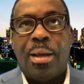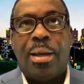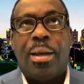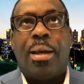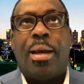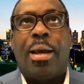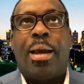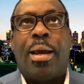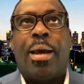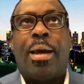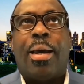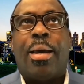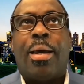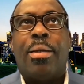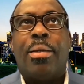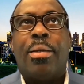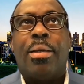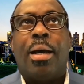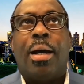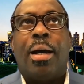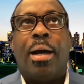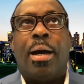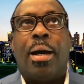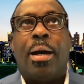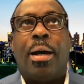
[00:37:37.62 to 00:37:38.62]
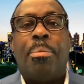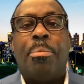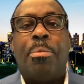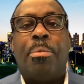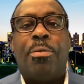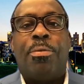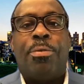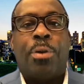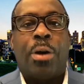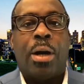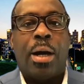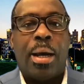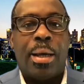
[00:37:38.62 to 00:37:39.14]
And
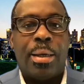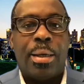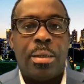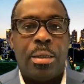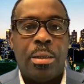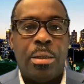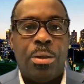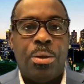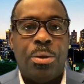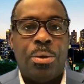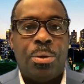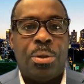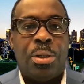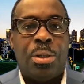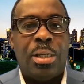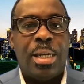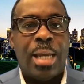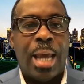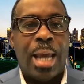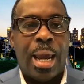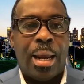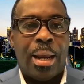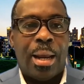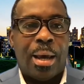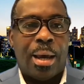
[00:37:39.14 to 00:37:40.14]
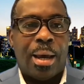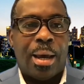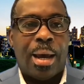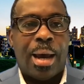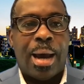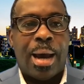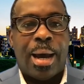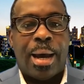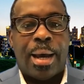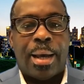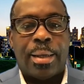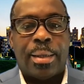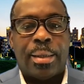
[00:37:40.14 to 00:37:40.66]
for us to use data
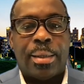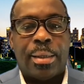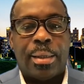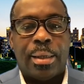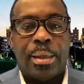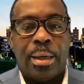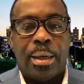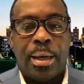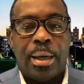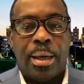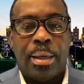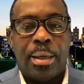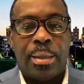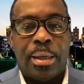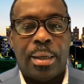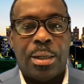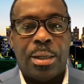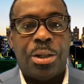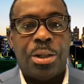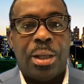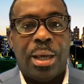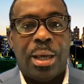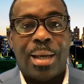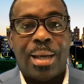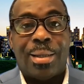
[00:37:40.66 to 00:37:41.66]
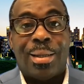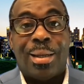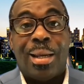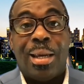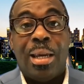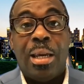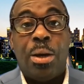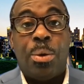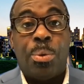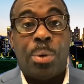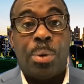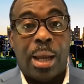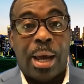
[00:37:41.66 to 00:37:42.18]
as essentially as an
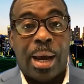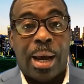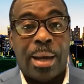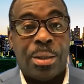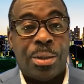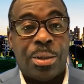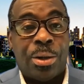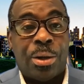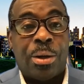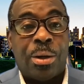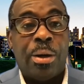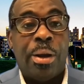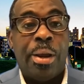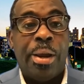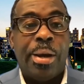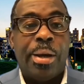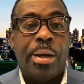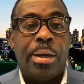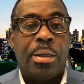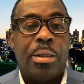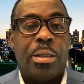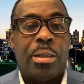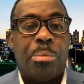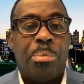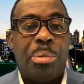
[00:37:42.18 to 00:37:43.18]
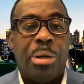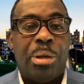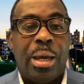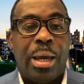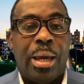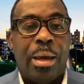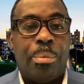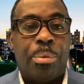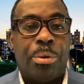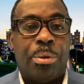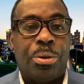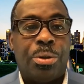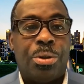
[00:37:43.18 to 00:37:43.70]
equalizer to be
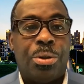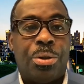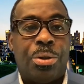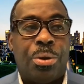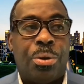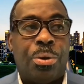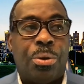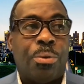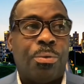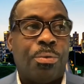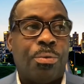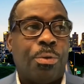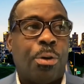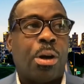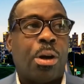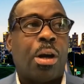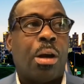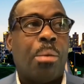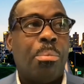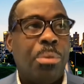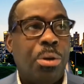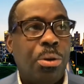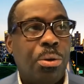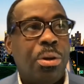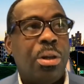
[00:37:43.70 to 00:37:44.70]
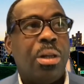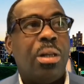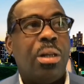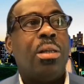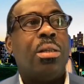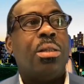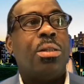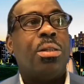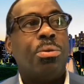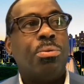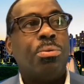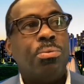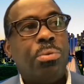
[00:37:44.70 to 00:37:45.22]
able to, for communities
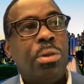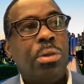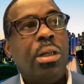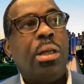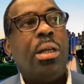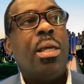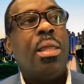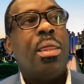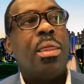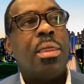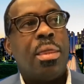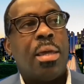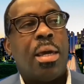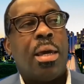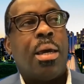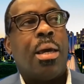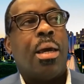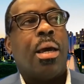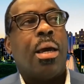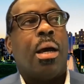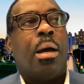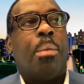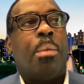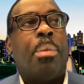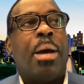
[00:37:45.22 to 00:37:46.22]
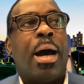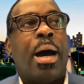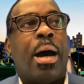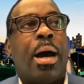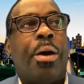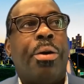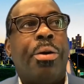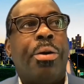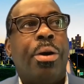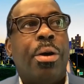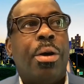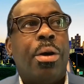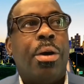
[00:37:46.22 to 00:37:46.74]
to really think
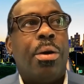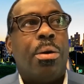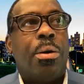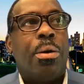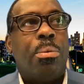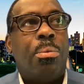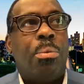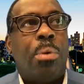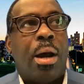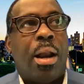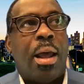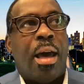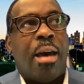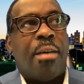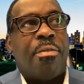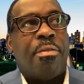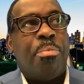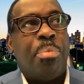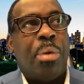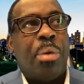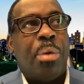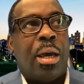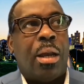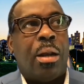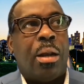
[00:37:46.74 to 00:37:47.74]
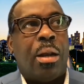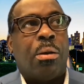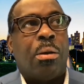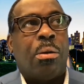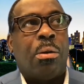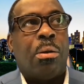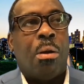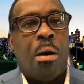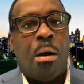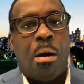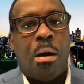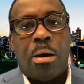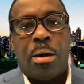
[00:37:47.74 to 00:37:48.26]
about what have been
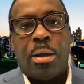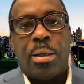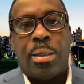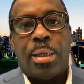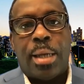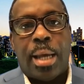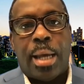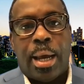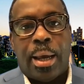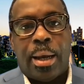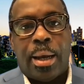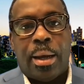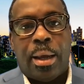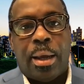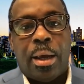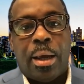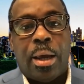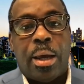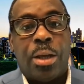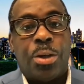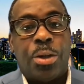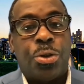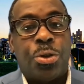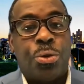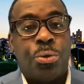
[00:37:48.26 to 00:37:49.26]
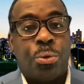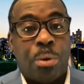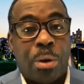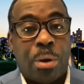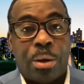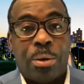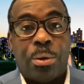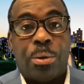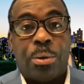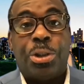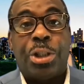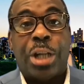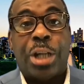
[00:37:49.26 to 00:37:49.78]
long-standing
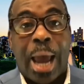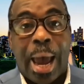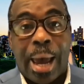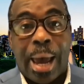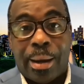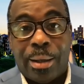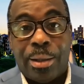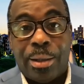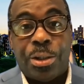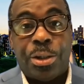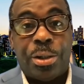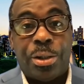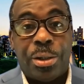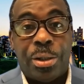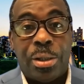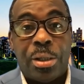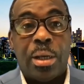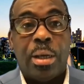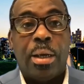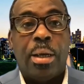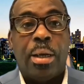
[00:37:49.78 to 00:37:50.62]
historical challenges,